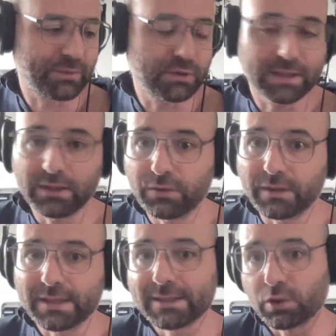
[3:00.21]
you can do
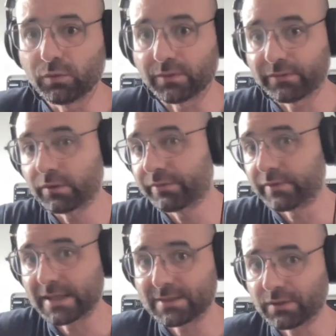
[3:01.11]
this over 4
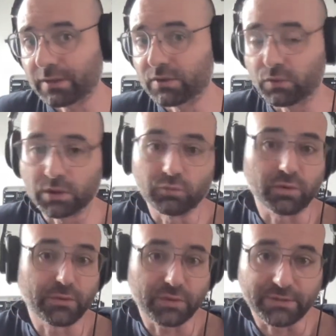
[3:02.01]
frets, you can also do it
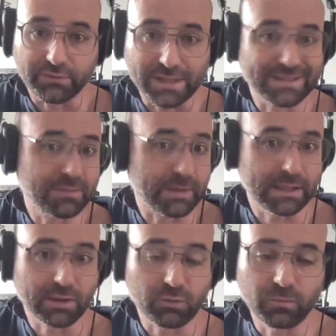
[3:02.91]
over 3 frets
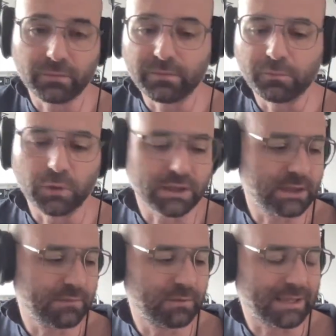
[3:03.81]
depending on what
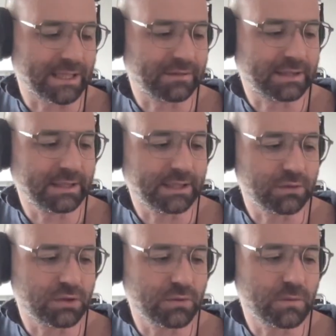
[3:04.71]
kind of technique you
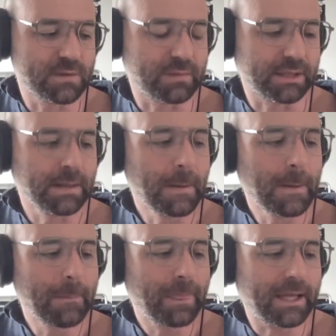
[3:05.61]
choose. But
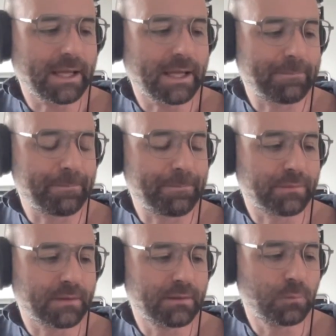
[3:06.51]

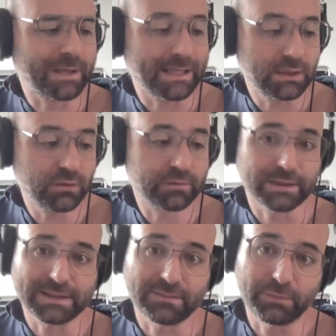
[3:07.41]
what I do, for
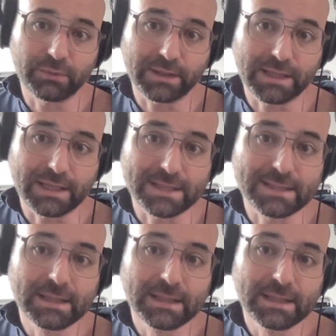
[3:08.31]
example, is